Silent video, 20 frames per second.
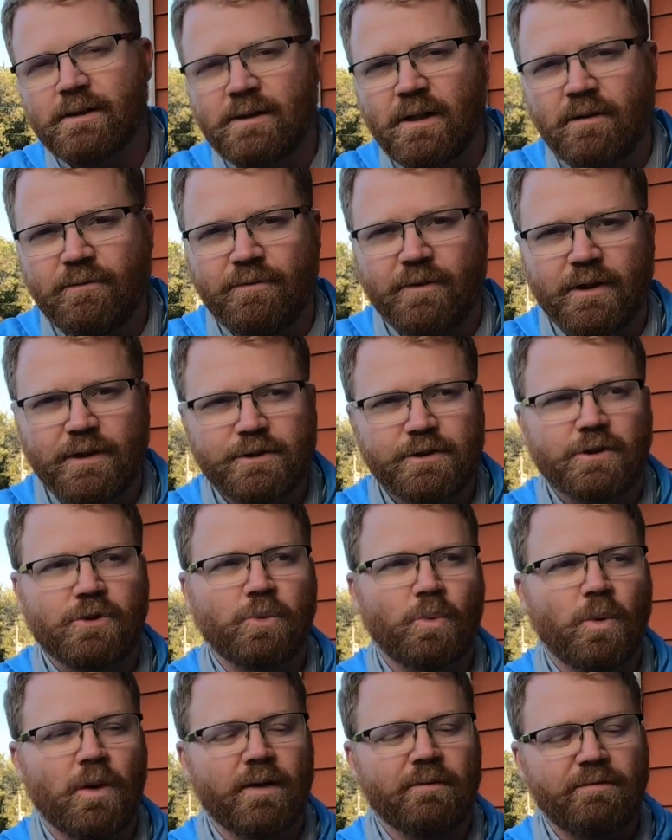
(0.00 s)
sunfish is
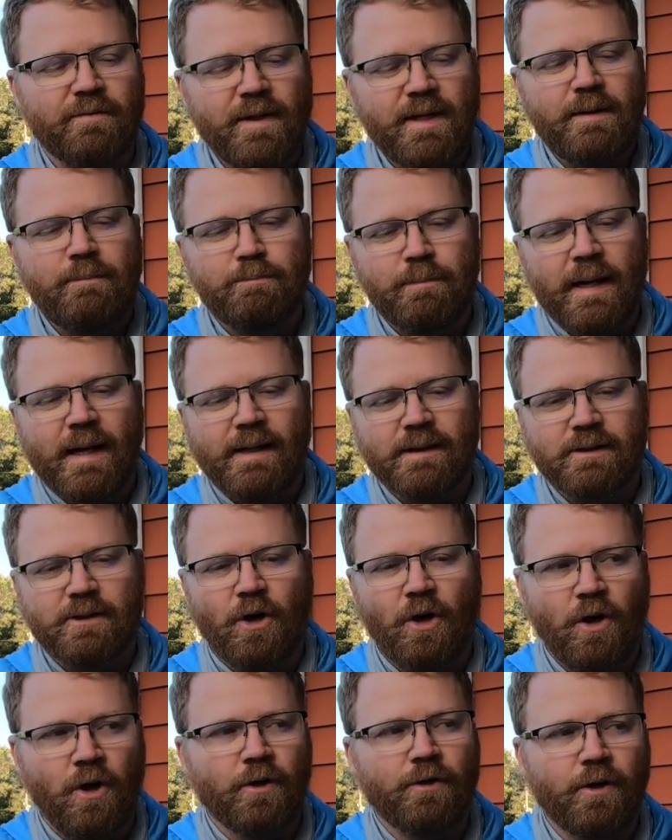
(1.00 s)
one of the best
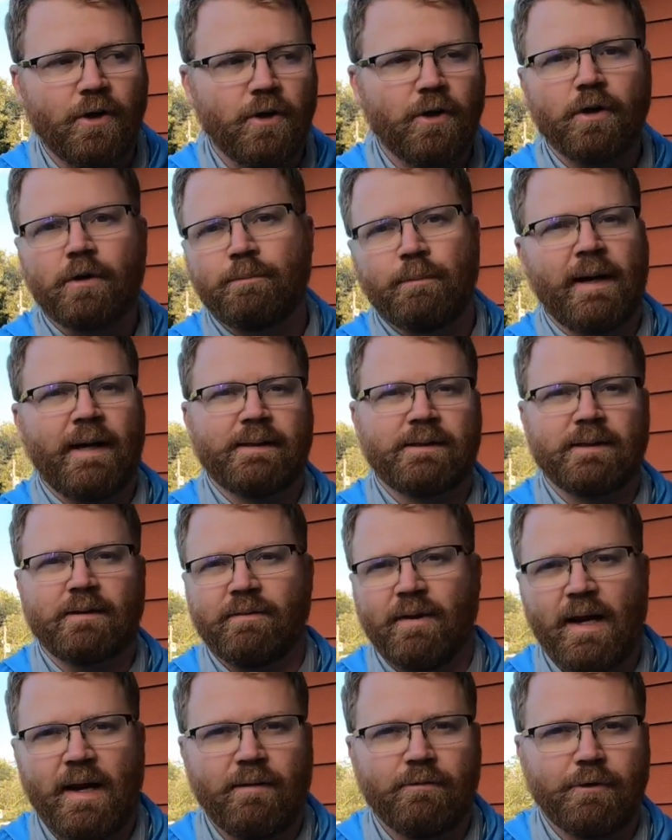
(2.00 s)
on-the-hook baits
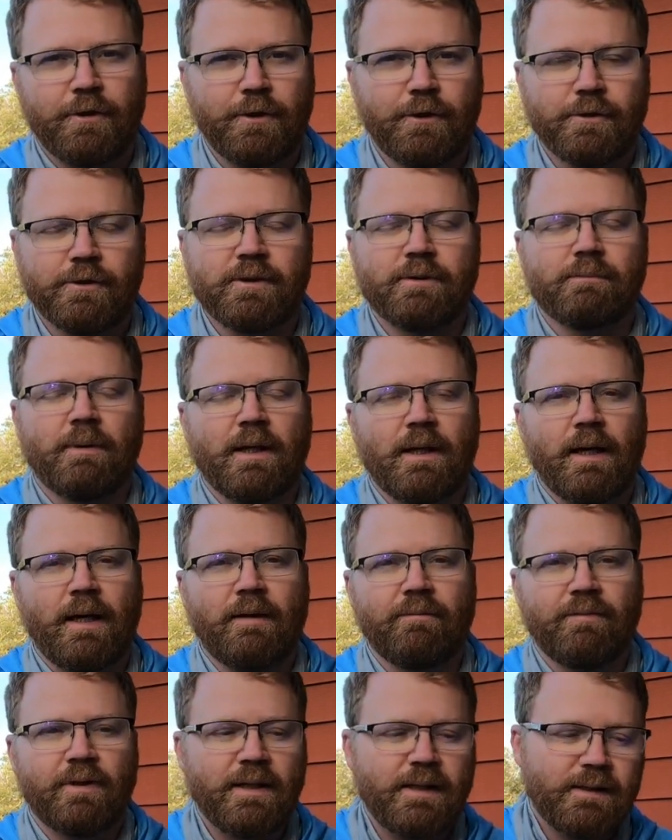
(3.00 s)
I've ever used in my
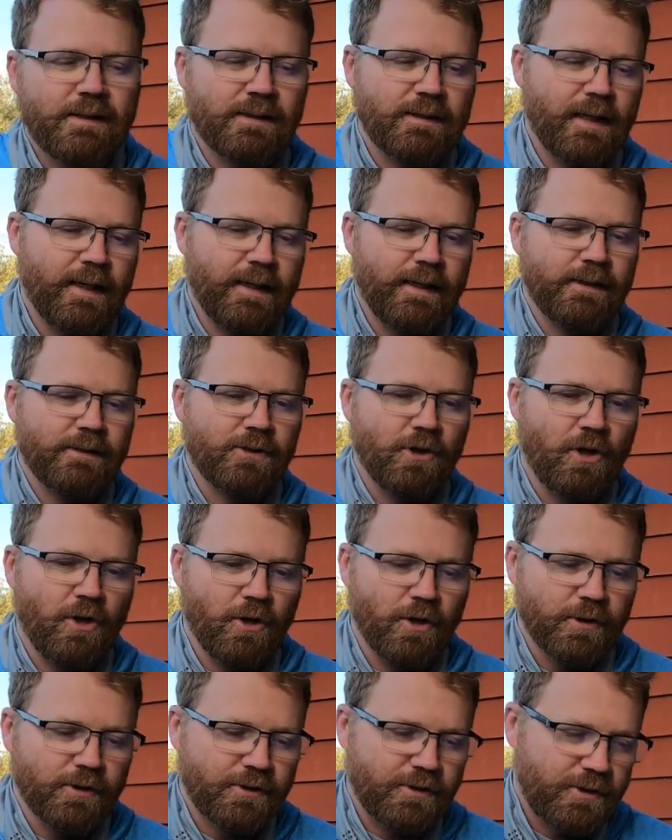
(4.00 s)
life. These things
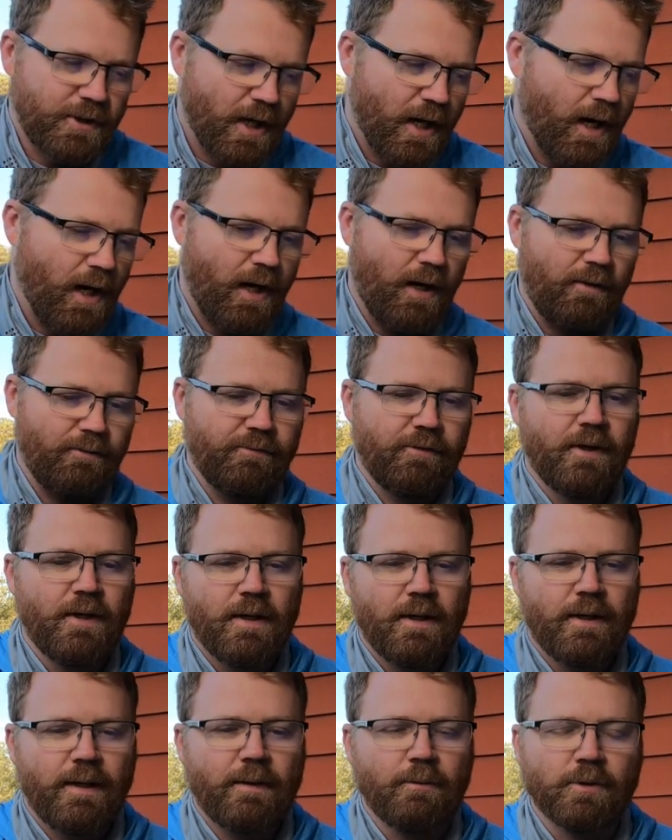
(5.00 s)
are tough.
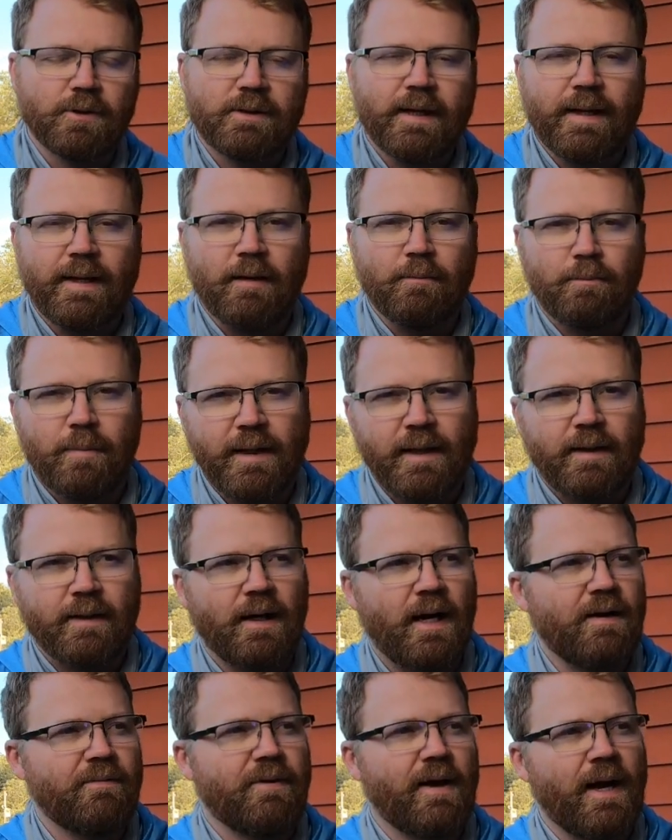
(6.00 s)
They will take a beating.
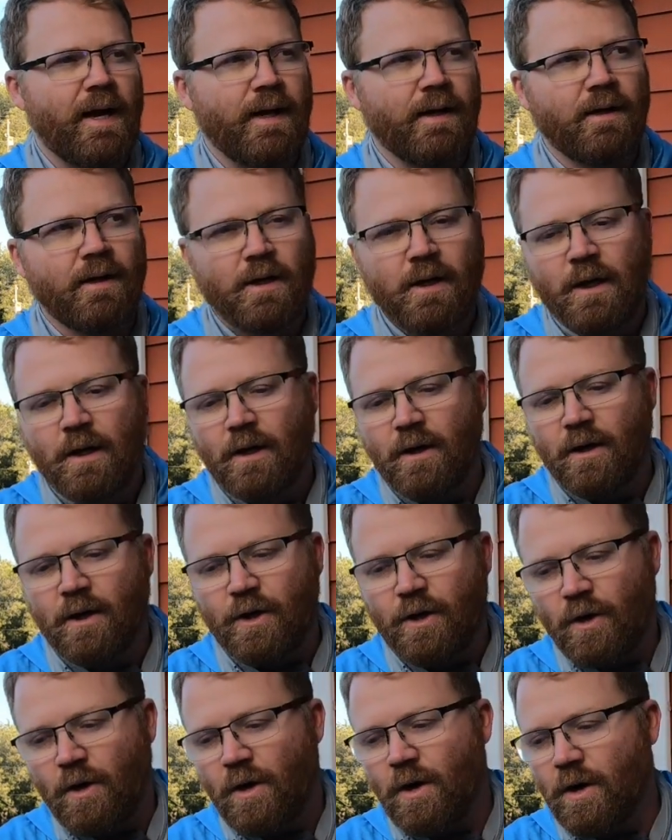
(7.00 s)
I've had
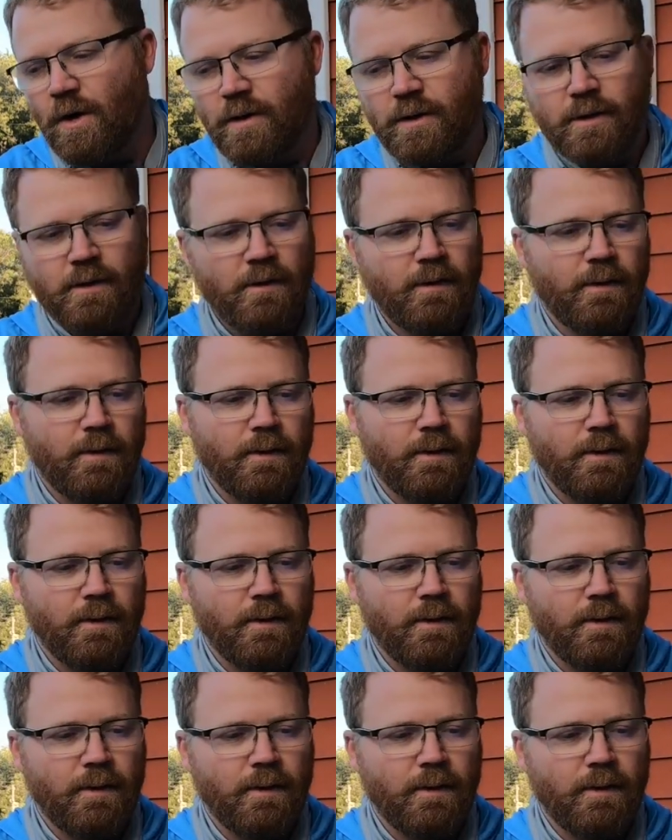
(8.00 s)
gar